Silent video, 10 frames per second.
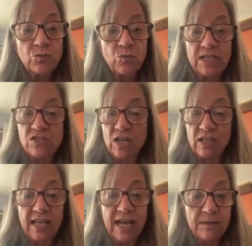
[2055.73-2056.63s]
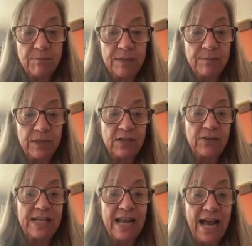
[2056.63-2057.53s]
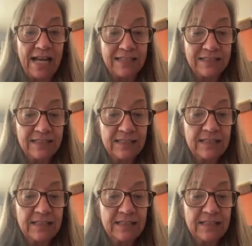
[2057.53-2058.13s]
which a lot of people are not,